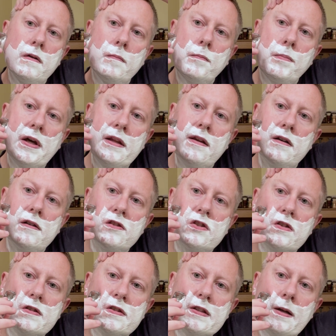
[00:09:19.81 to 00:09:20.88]
but there's
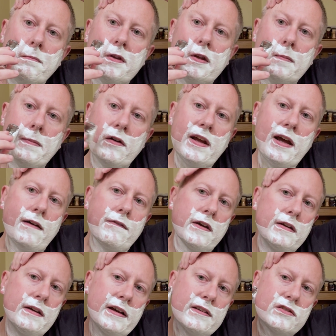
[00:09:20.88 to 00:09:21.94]
just something about having a
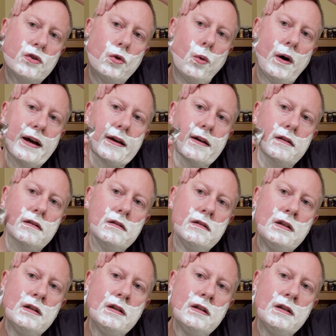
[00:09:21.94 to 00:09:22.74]
nice quiet